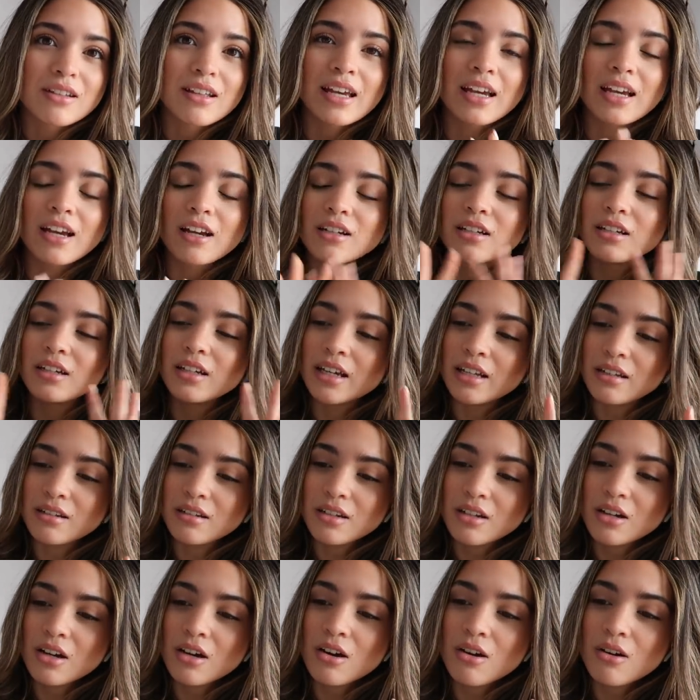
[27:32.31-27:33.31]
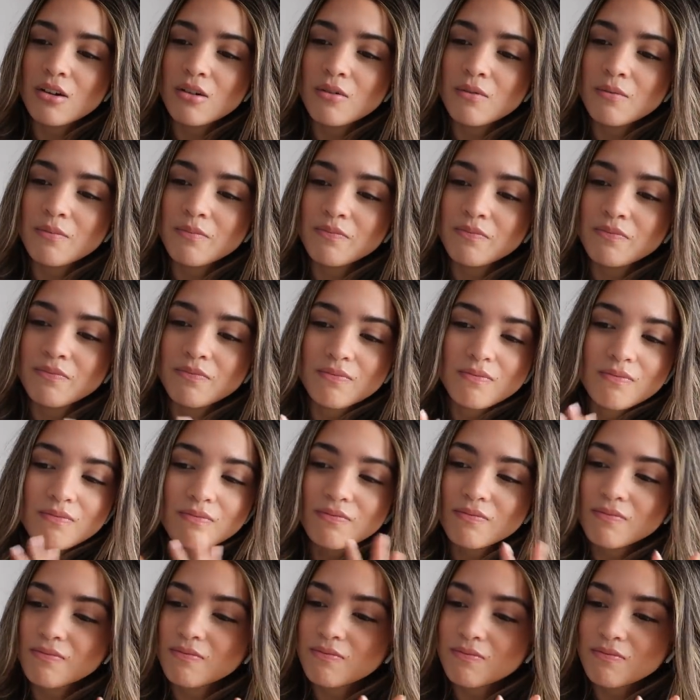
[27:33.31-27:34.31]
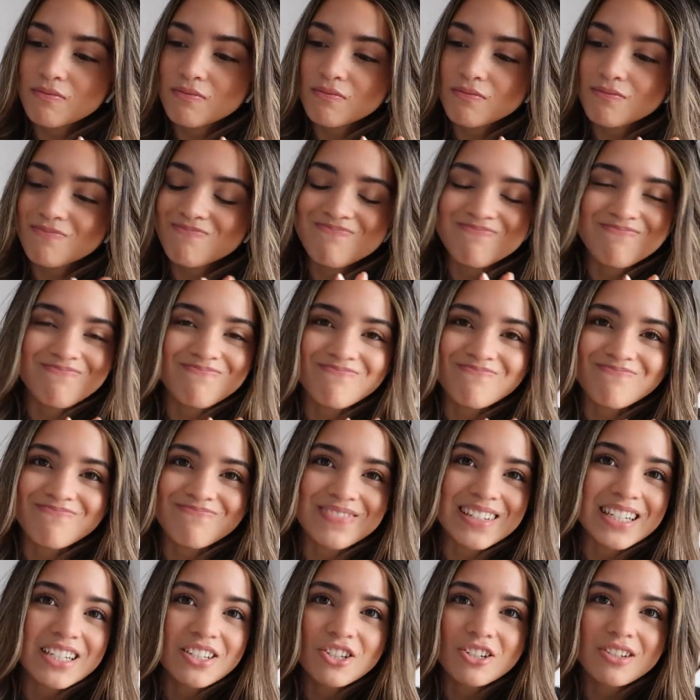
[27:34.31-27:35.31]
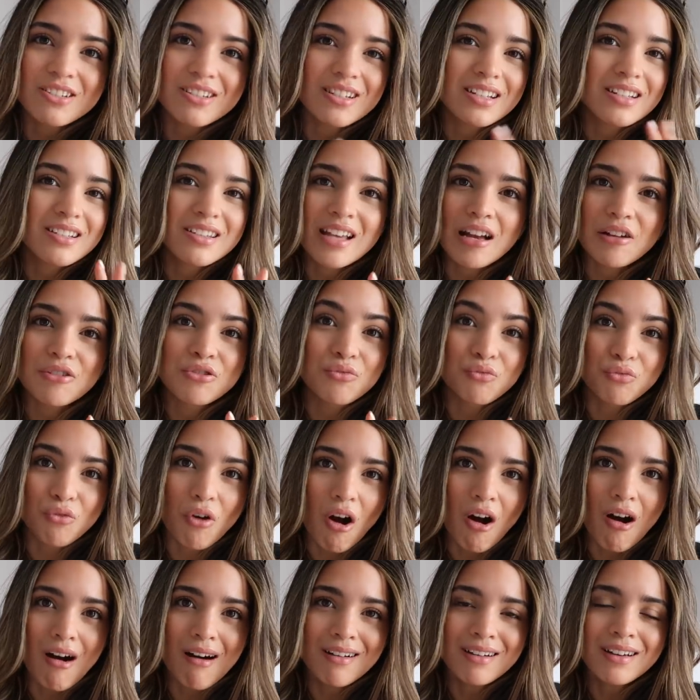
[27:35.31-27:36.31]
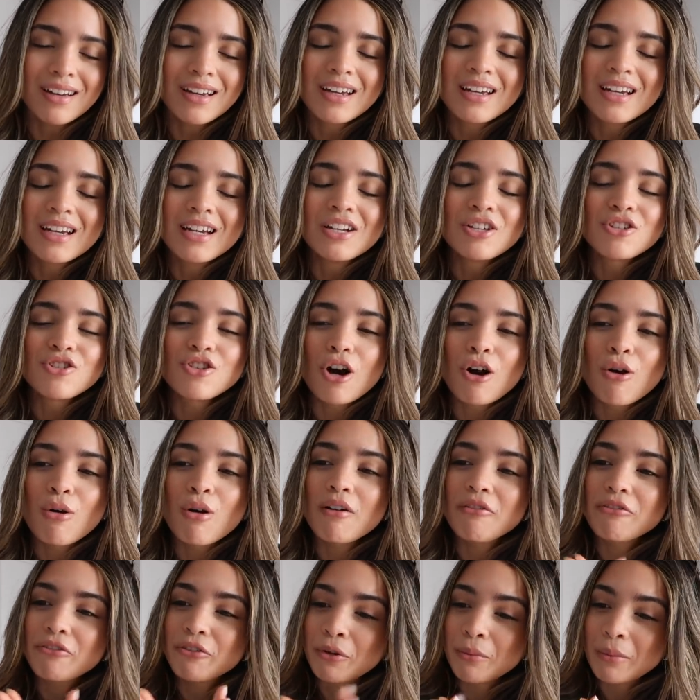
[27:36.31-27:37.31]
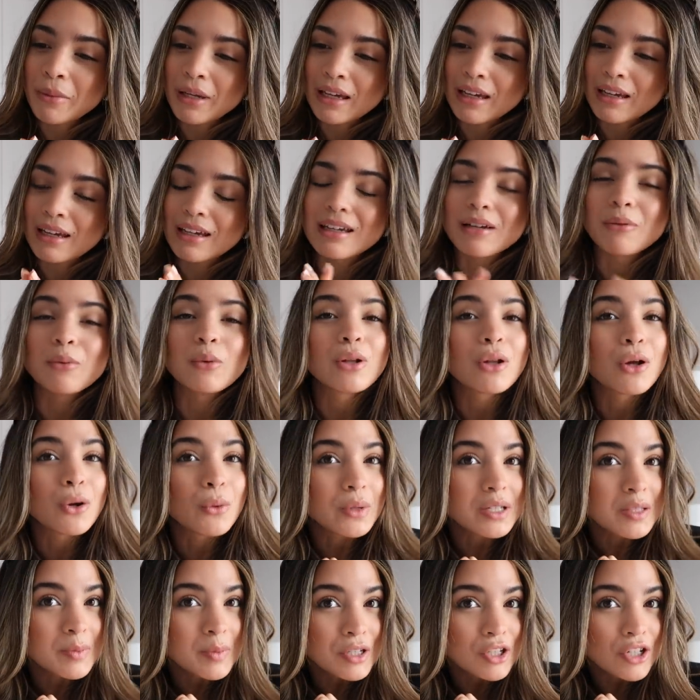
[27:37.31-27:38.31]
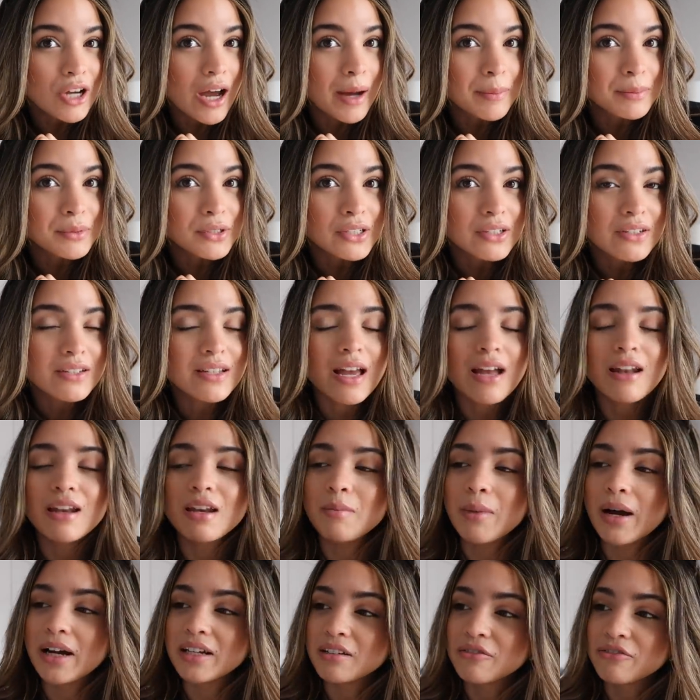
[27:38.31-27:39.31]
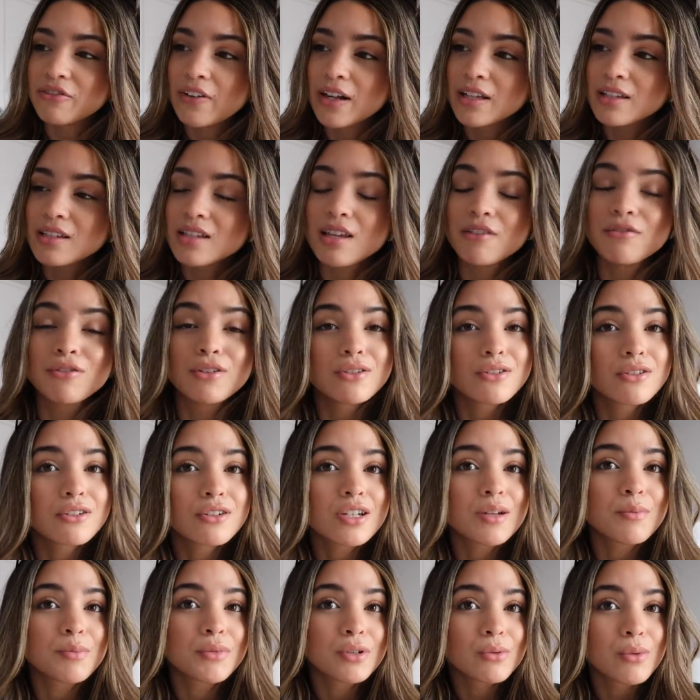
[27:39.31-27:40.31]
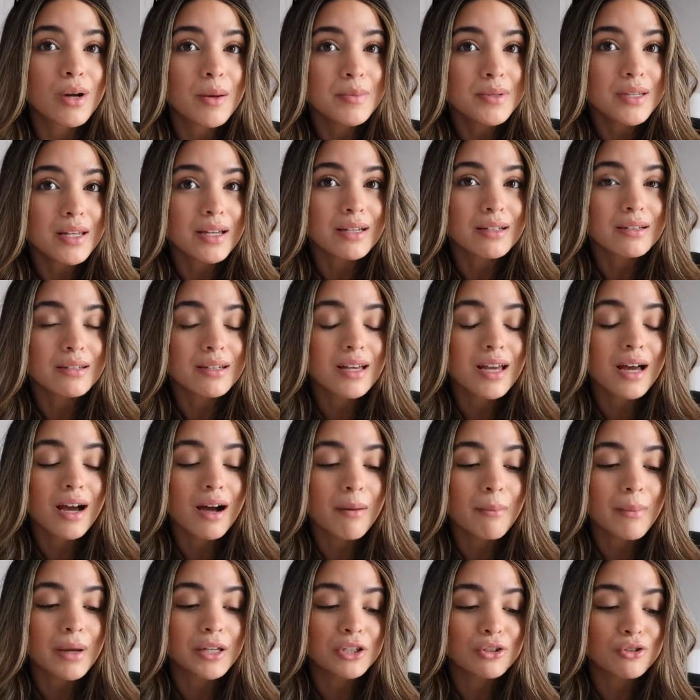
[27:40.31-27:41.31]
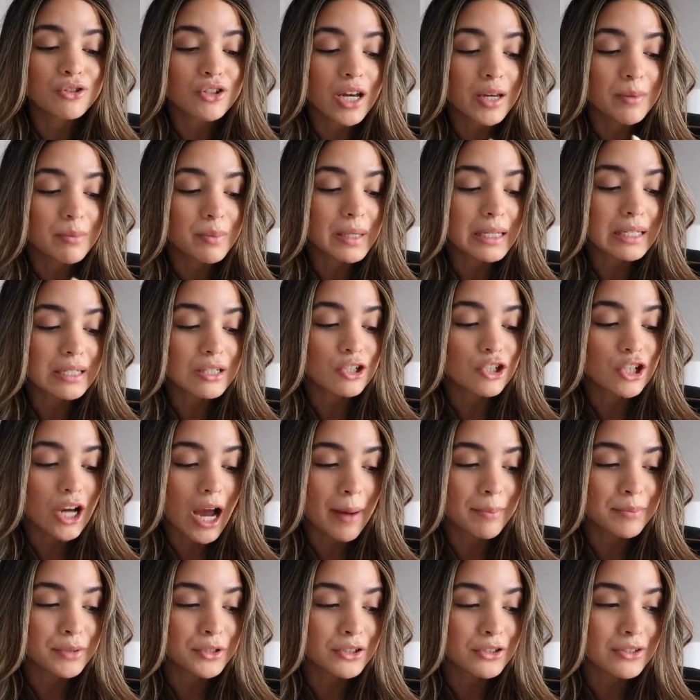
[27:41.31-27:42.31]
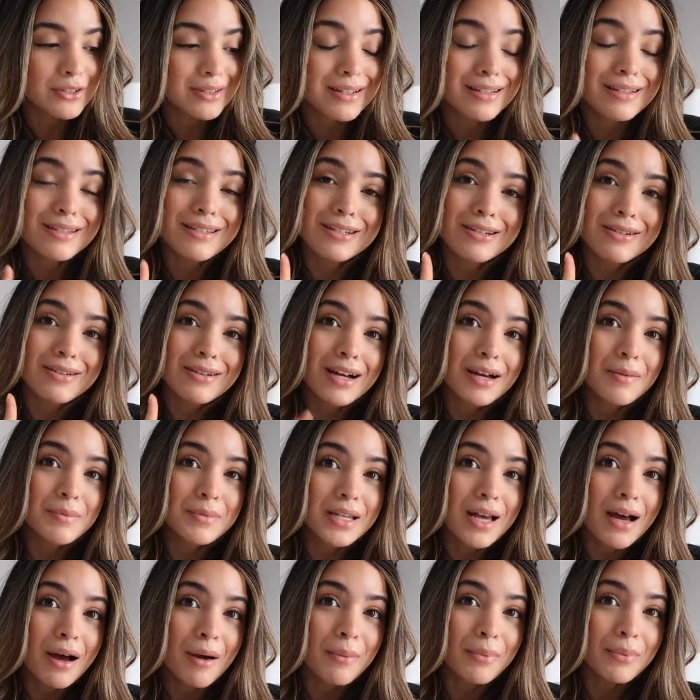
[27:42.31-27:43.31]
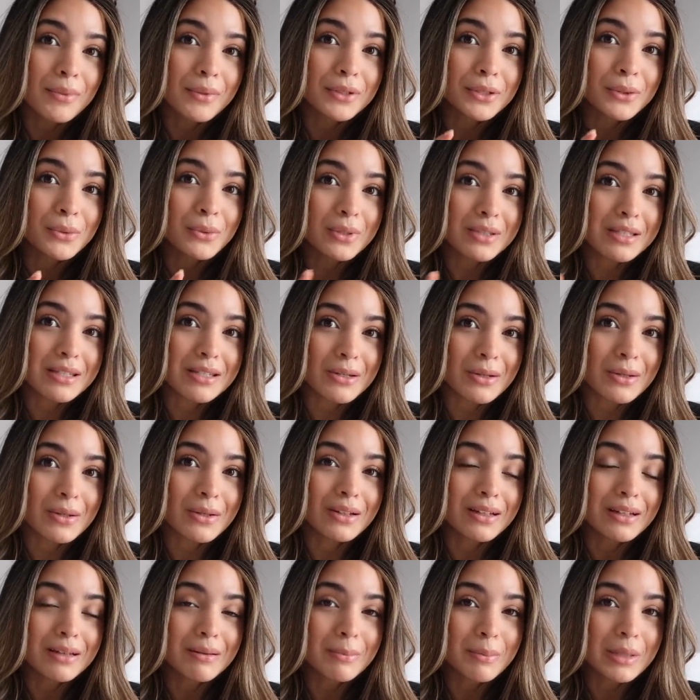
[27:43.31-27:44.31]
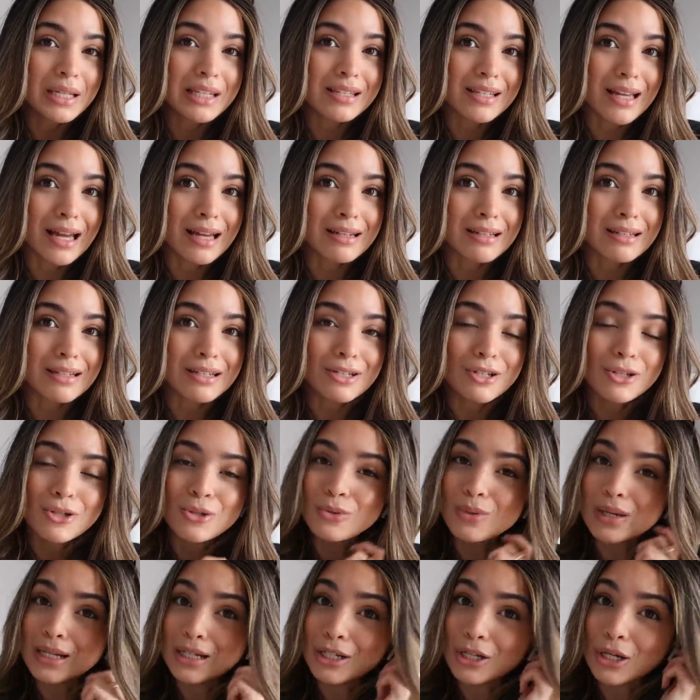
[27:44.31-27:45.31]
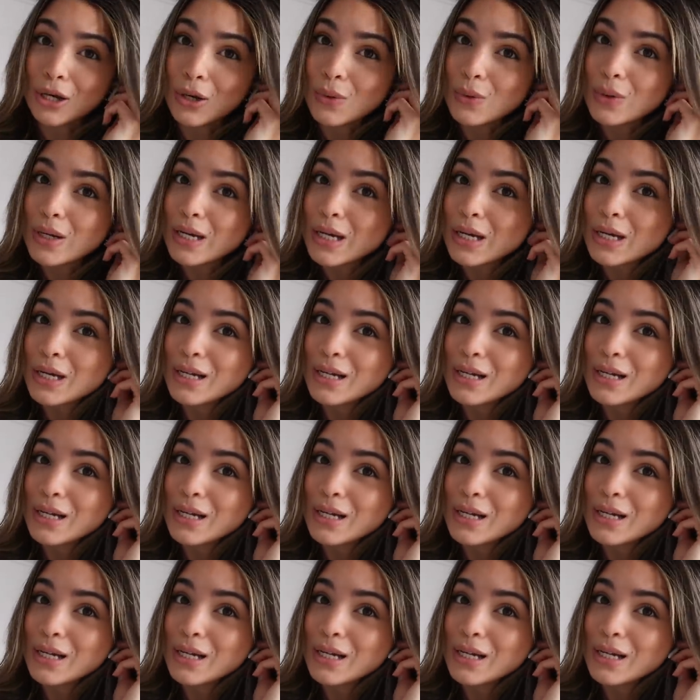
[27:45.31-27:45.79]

Like, Indigo, it sounds wrong. So for me, it will always be Chapters. And in my defense, if you search up their website and you type in Chapters, it still comes up. You will still be sent to Indigo.